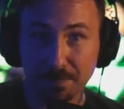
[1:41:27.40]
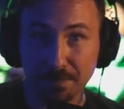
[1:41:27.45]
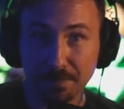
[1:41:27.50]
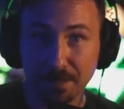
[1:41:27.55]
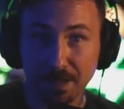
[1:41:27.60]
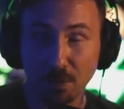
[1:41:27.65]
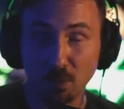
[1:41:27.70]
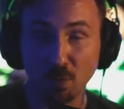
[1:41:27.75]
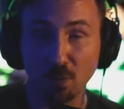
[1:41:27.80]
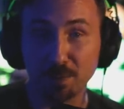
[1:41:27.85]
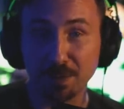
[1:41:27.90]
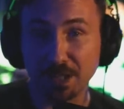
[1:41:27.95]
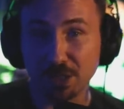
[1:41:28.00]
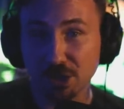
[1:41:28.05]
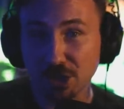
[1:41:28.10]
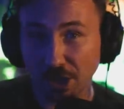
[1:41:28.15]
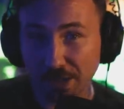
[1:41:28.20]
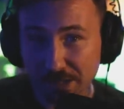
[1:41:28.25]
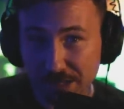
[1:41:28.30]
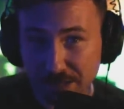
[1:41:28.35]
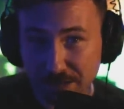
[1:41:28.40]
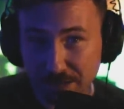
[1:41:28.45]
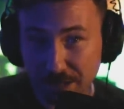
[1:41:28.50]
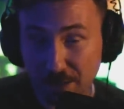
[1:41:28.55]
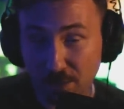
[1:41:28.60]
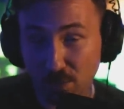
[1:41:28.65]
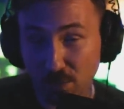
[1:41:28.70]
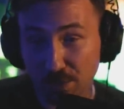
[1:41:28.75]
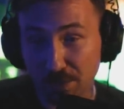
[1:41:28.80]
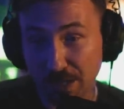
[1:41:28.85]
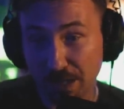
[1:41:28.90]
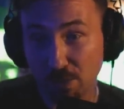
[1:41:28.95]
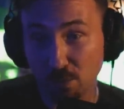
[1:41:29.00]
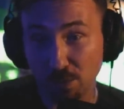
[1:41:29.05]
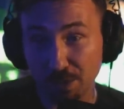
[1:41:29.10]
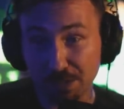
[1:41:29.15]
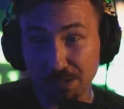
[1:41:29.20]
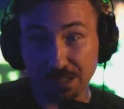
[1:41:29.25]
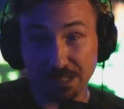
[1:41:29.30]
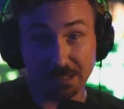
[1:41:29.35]
it will be just it would it
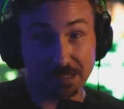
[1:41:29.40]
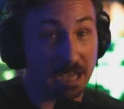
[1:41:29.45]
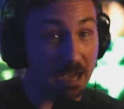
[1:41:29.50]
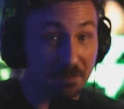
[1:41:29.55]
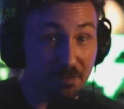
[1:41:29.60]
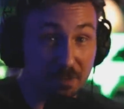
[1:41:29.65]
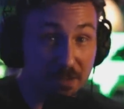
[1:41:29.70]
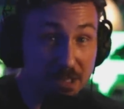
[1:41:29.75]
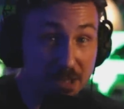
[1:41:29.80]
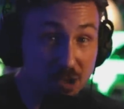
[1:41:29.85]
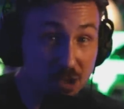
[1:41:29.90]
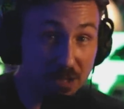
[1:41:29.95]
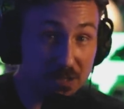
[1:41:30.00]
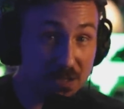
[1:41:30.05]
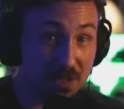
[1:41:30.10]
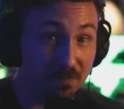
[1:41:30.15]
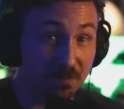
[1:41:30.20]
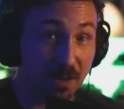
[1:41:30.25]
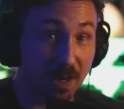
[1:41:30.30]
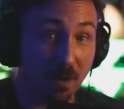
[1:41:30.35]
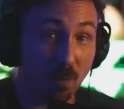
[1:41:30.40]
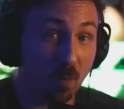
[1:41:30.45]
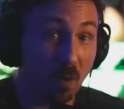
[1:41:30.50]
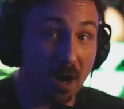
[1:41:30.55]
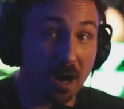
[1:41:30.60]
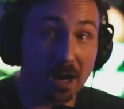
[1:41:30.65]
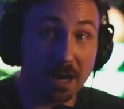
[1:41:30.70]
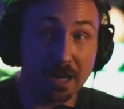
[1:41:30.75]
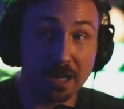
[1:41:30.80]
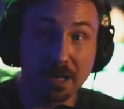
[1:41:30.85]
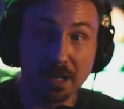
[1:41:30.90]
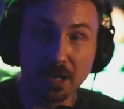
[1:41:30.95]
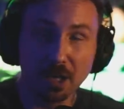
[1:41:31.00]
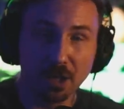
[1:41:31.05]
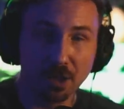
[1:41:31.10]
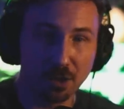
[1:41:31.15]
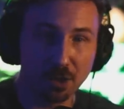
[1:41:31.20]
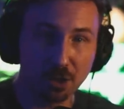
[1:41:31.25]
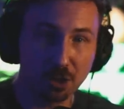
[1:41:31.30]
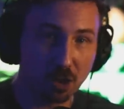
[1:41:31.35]
would definitely justify why
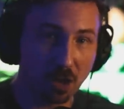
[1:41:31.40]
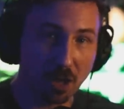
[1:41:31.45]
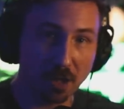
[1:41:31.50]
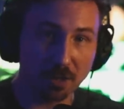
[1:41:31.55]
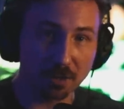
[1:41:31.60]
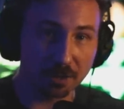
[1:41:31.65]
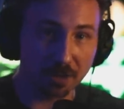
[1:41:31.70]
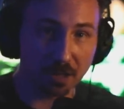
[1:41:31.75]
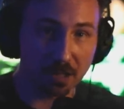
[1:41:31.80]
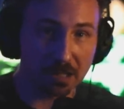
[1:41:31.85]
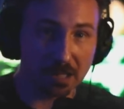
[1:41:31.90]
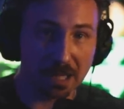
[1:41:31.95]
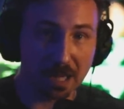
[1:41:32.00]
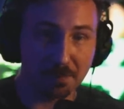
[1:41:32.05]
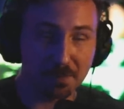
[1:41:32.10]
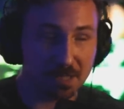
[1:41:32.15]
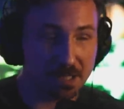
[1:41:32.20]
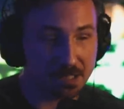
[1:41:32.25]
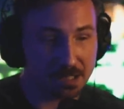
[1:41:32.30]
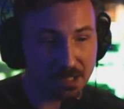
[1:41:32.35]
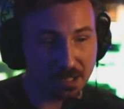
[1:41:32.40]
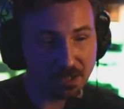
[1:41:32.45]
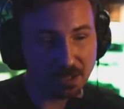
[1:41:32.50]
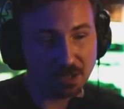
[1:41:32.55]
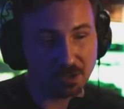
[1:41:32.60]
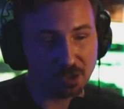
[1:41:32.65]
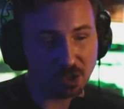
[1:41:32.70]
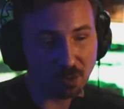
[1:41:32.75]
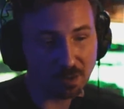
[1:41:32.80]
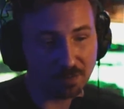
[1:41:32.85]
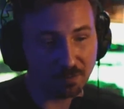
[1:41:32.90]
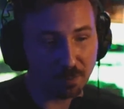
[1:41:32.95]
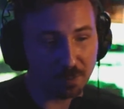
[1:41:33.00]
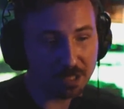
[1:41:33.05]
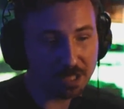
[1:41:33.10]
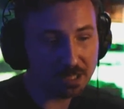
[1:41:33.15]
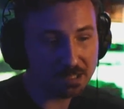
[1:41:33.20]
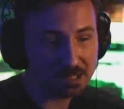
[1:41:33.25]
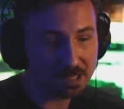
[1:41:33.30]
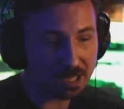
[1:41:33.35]
the dollar collapses. So, so
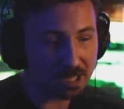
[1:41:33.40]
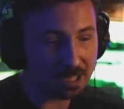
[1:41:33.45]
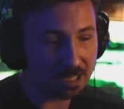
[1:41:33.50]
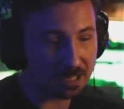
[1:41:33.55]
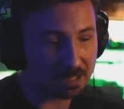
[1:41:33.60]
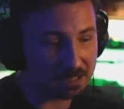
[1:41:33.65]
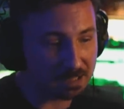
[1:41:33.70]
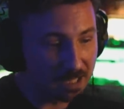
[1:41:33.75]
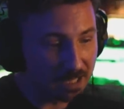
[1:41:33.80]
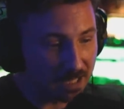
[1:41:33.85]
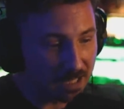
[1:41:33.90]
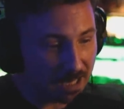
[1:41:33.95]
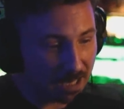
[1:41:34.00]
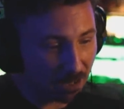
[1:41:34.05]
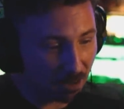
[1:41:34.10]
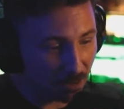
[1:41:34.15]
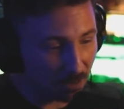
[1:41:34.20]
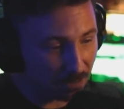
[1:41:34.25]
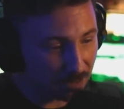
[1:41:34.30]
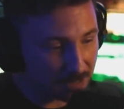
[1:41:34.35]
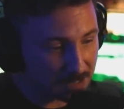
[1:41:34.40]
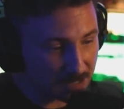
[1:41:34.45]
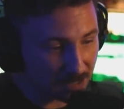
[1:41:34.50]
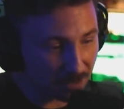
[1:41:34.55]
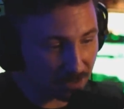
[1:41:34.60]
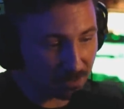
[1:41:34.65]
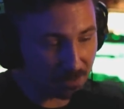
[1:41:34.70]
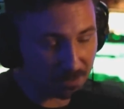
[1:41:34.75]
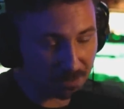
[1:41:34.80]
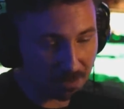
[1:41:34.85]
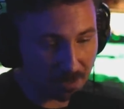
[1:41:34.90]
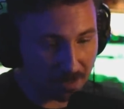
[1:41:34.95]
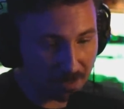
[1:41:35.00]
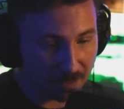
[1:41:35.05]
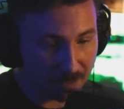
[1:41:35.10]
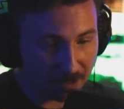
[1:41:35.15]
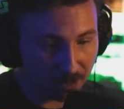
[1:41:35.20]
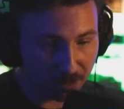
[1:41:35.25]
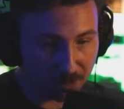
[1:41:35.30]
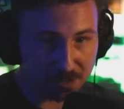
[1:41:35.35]
everybody is saying is how all these other
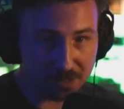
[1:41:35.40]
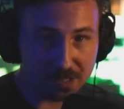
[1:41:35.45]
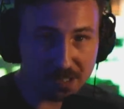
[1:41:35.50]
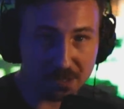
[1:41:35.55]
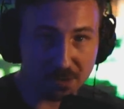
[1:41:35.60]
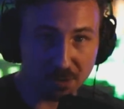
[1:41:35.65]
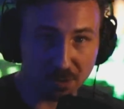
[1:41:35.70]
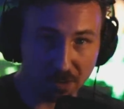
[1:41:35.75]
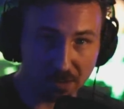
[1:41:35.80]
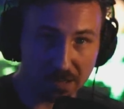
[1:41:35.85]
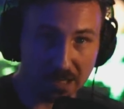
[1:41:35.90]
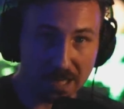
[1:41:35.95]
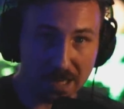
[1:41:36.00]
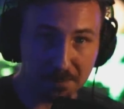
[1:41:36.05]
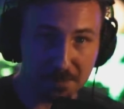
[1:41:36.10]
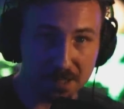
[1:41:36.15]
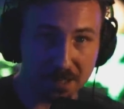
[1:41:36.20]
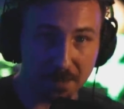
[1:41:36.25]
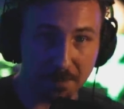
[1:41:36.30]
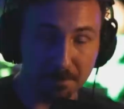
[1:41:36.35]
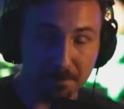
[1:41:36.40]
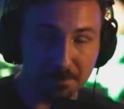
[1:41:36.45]
uh, currencies are collapsing,